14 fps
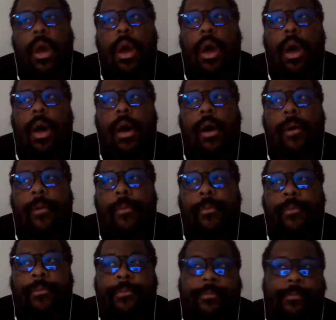
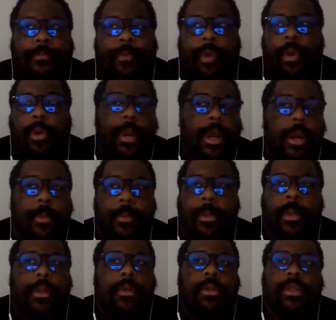Growing up
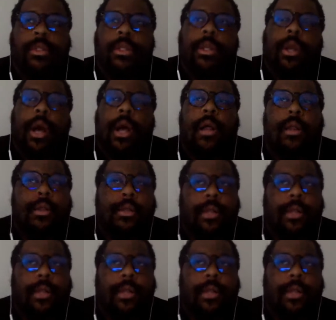and just in college,